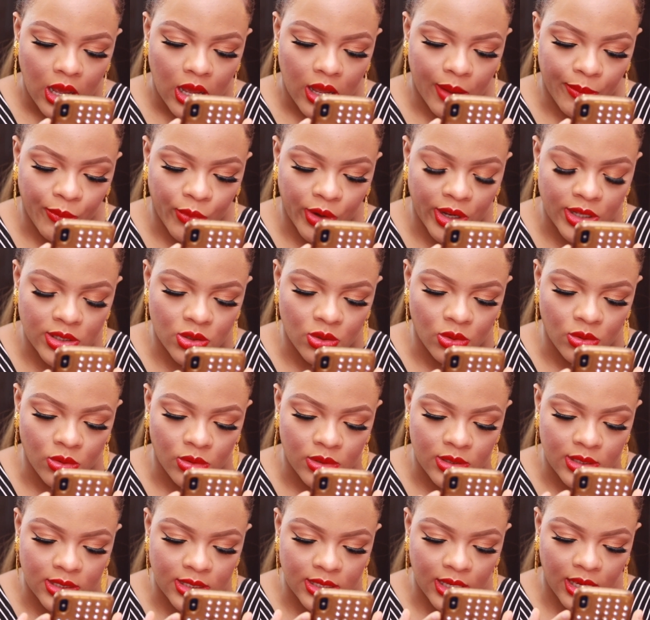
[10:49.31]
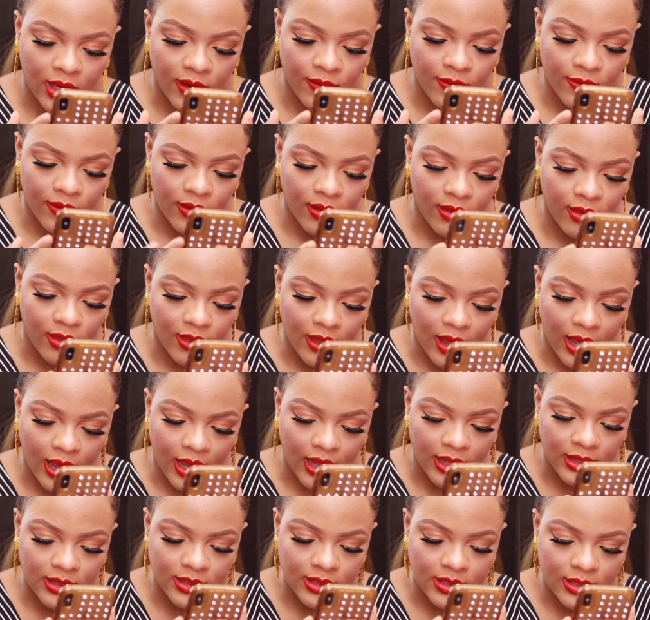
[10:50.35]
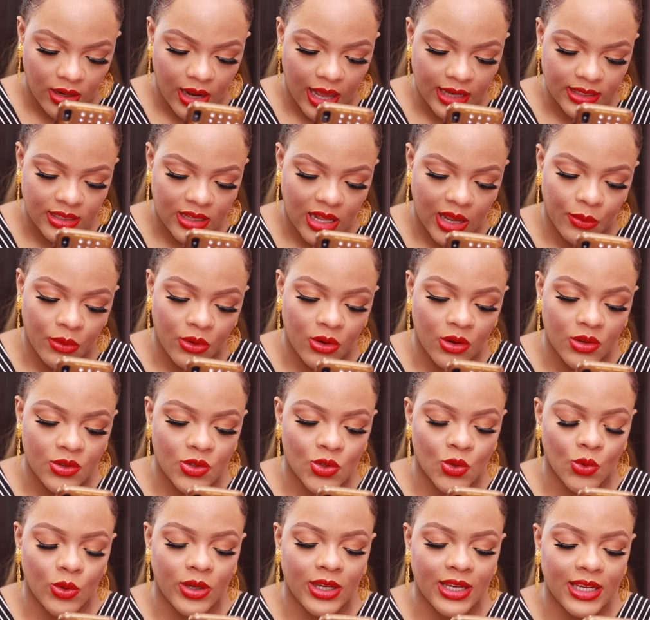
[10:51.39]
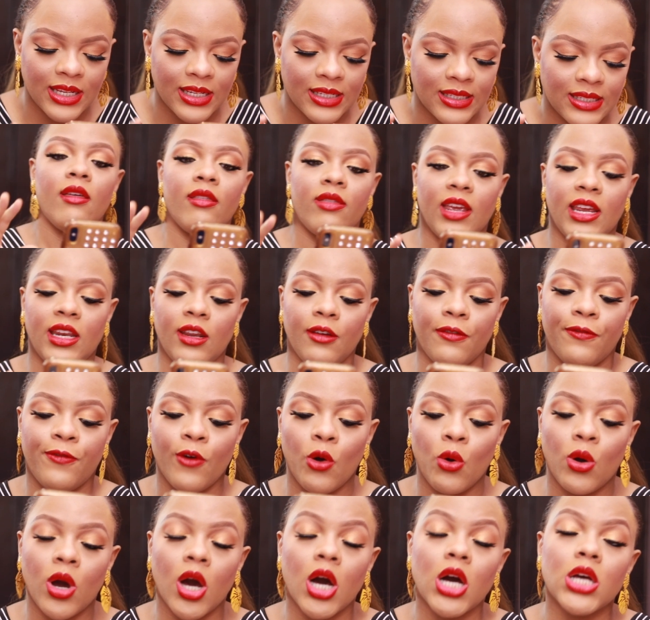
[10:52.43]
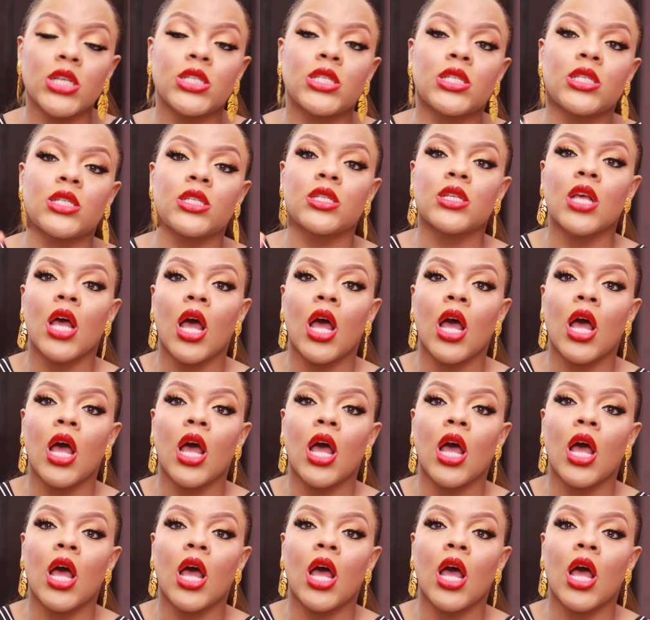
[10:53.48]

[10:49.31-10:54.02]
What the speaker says: I'm going to save that. The next one I will go to is the defocus